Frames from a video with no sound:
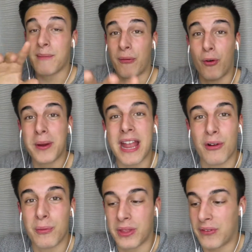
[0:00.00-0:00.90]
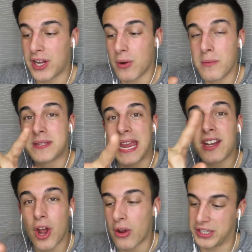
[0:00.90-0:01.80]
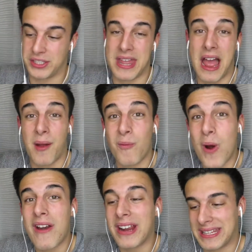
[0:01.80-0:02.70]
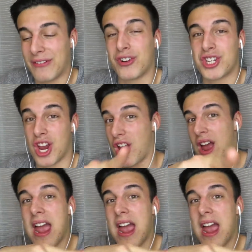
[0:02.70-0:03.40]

And before we get on with the video, take notice that I'm wearing a different shirt,